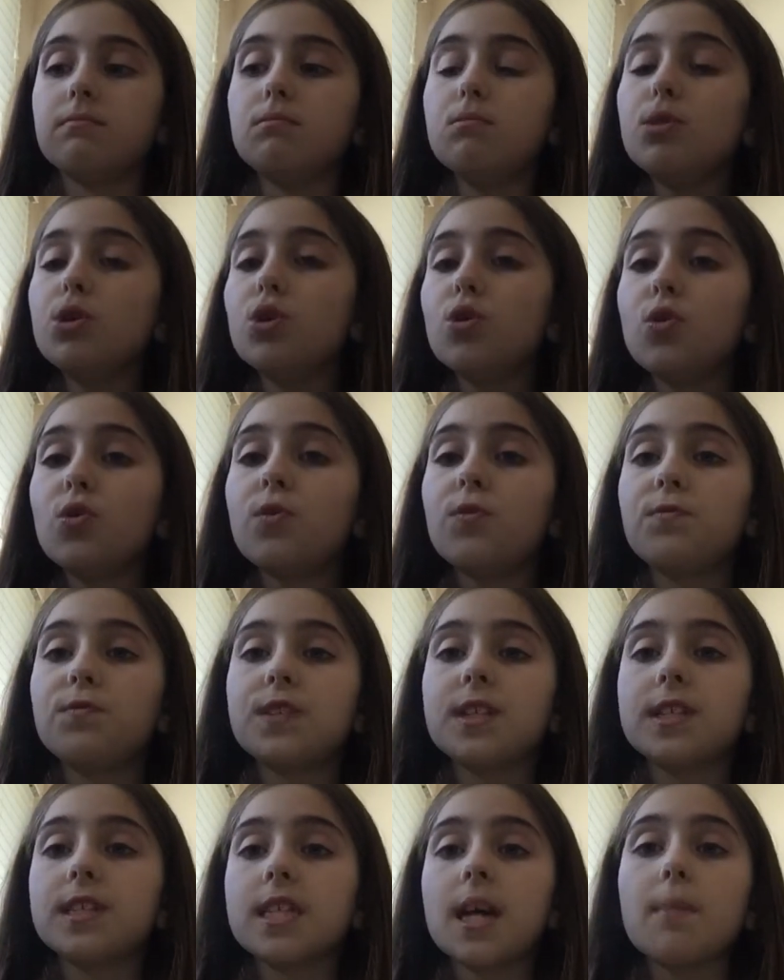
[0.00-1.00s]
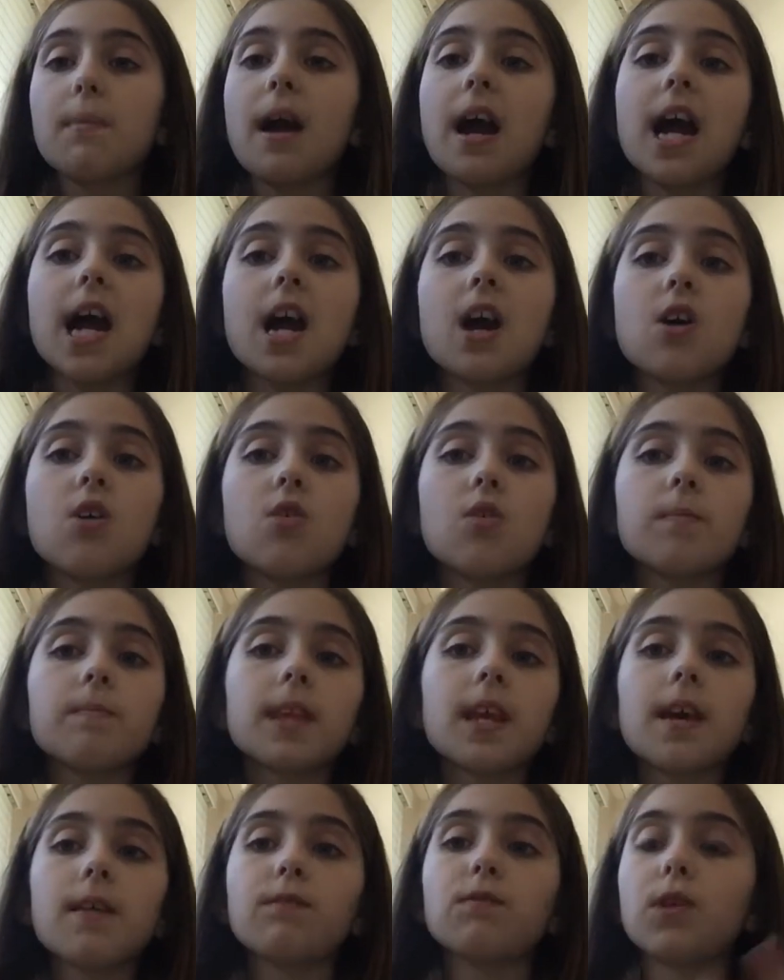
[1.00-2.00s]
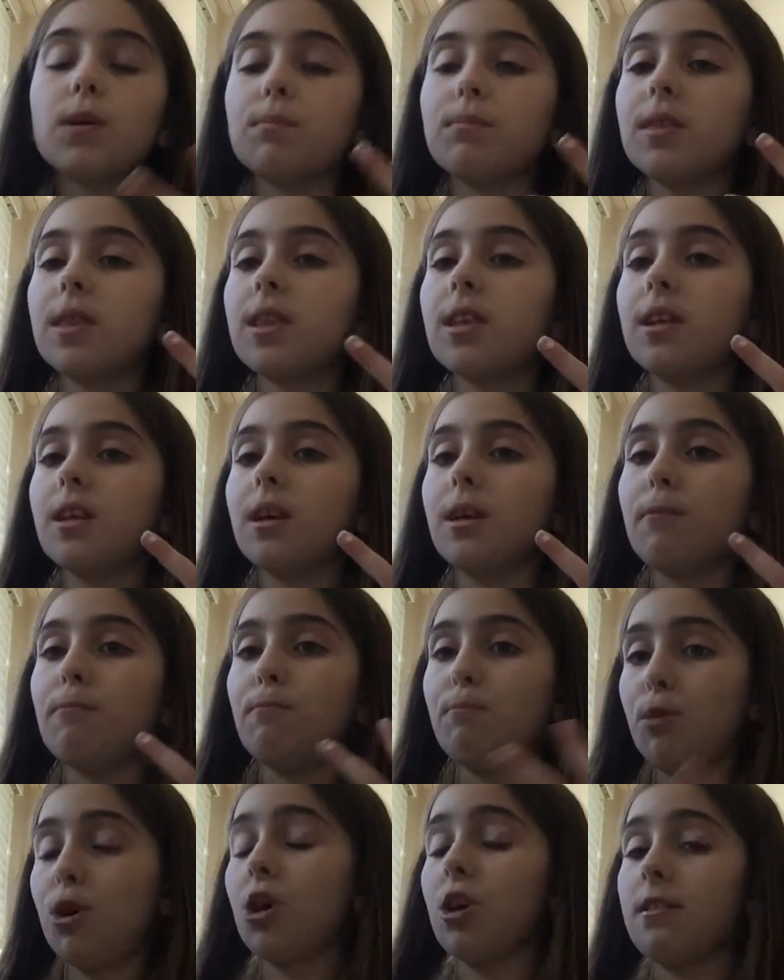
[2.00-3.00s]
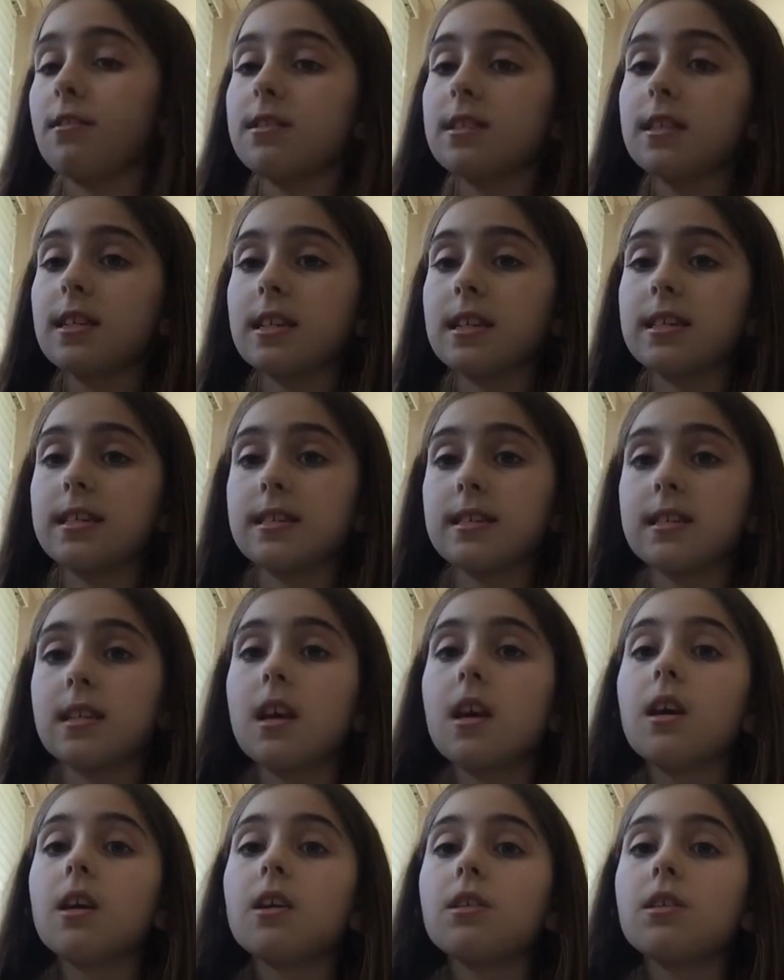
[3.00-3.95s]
moved somehow from the bars, because